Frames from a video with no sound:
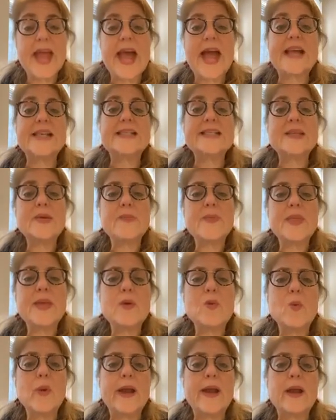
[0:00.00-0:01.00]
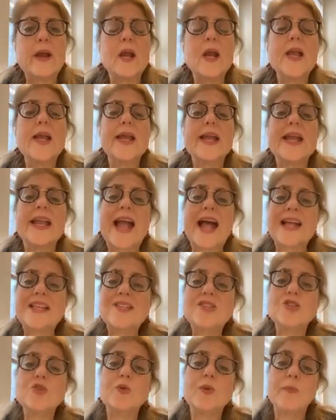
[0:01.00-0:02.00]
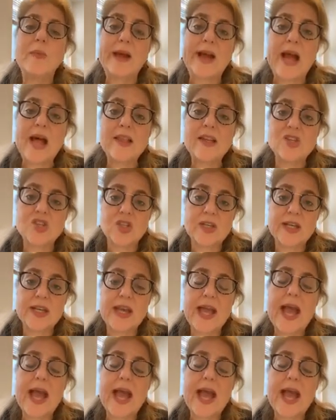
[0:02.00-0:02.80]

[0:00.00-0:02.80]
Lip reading: as something where it has to do with biology,